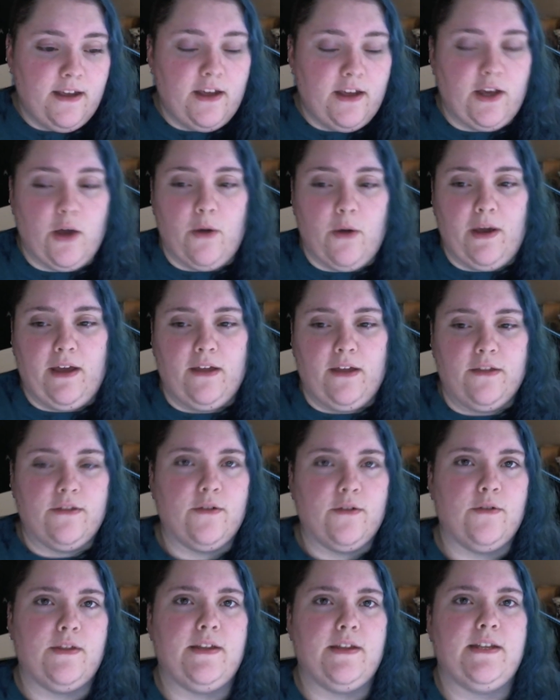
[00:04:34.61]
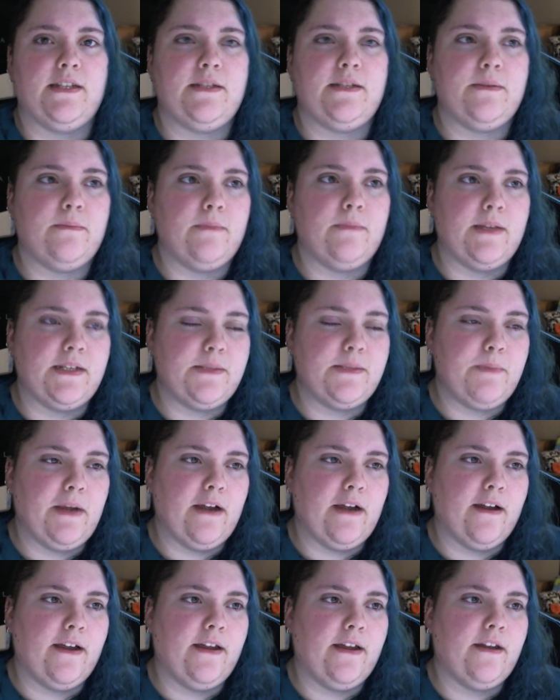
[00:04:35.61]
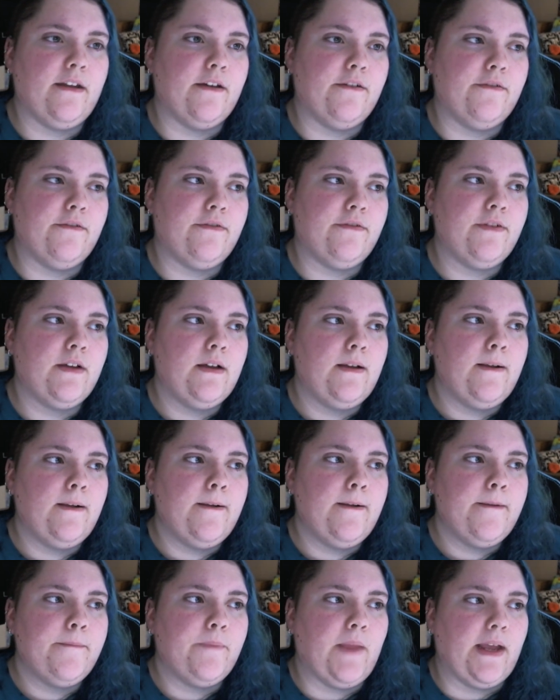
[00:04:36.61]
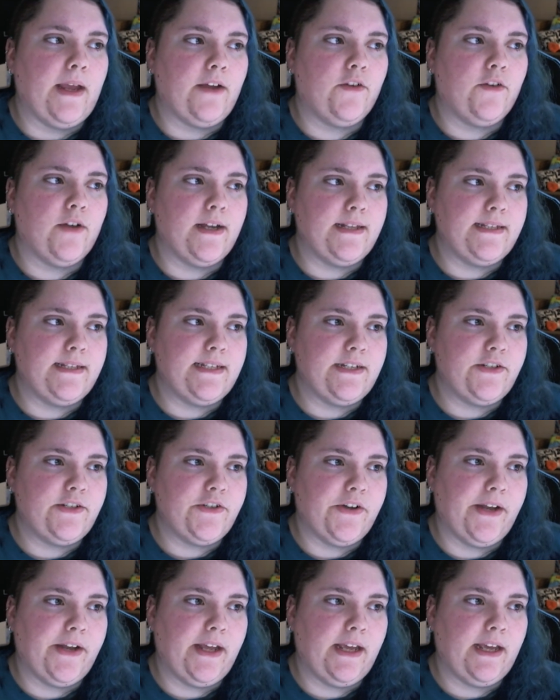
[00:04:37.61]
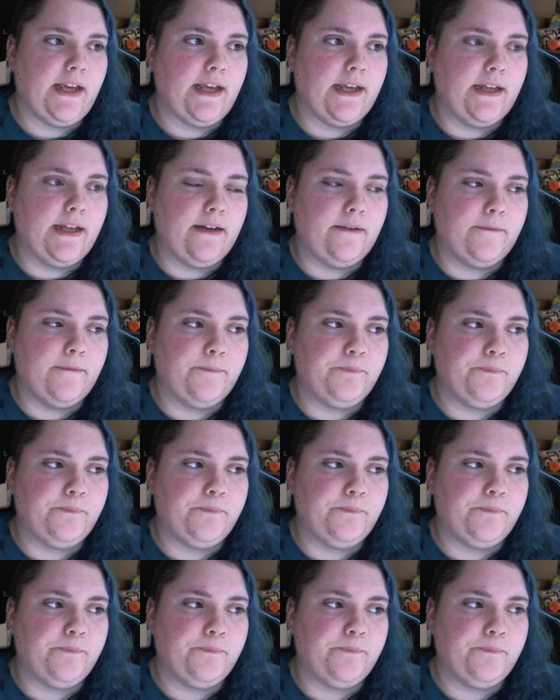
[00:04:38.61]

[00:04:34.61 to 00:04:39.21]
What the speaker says: going through this period of transitioning, and